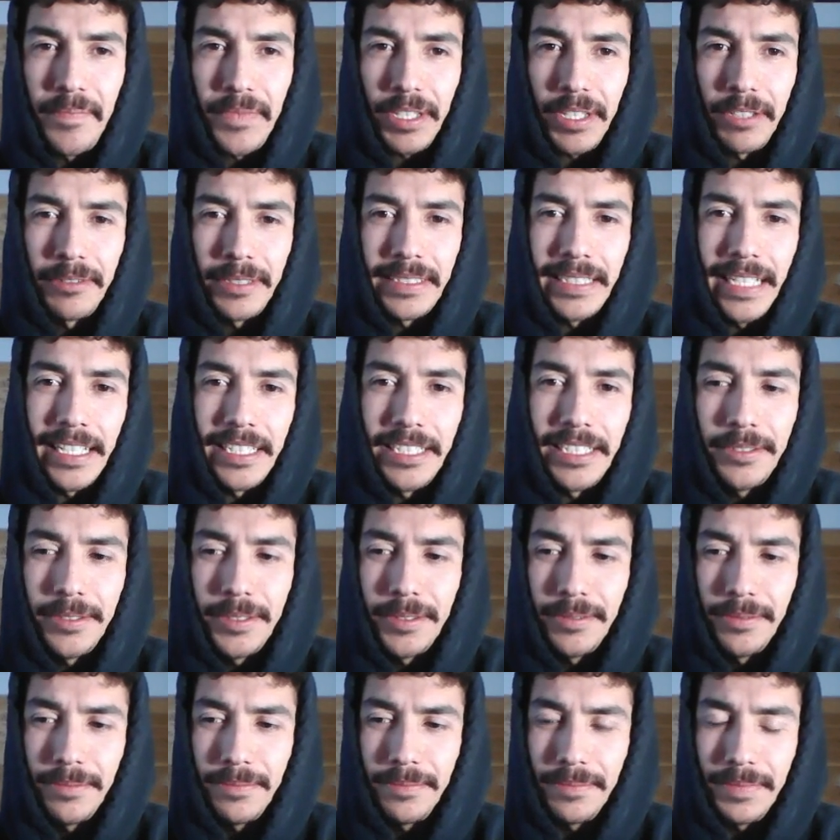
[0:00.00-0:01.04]
was that
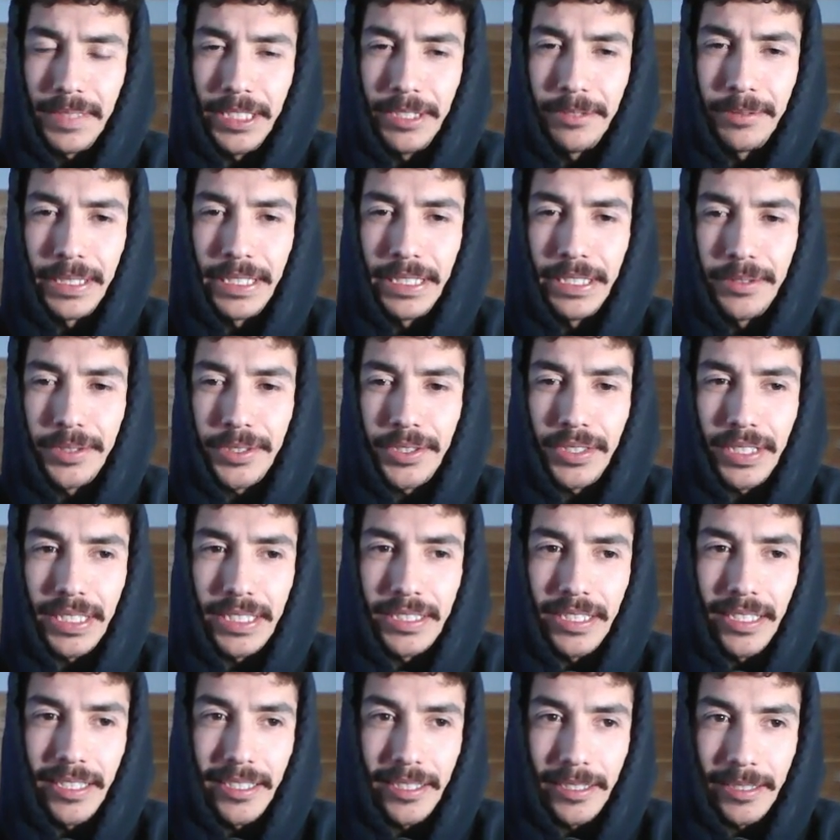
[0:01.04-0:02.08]
you were usually
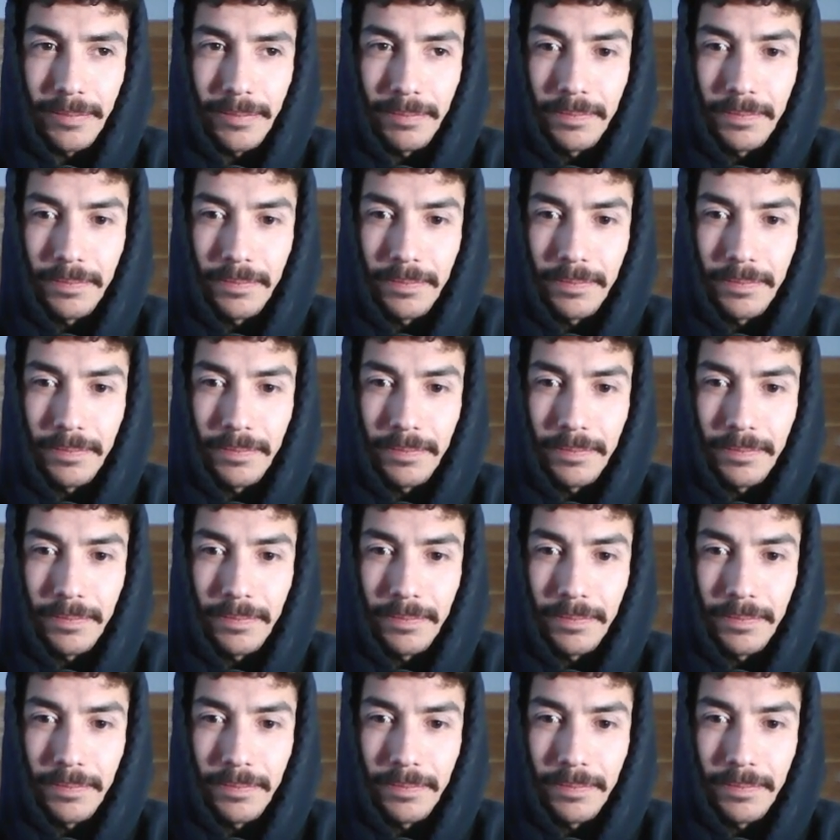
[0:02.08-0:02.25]
just